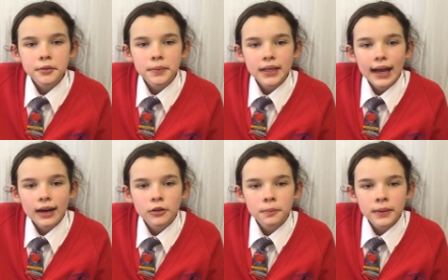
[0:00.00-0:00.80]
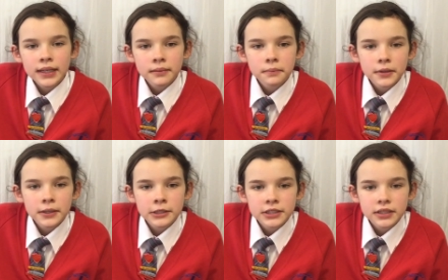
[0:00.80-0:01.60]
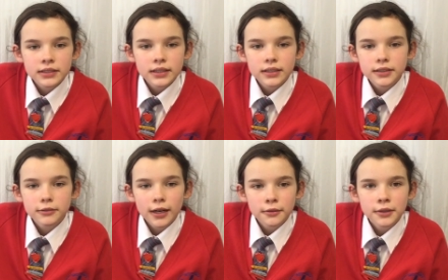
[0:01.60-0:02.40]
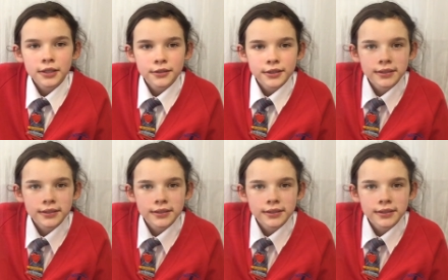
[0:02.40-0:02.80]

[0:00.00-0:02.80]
be helping bring justice to our world.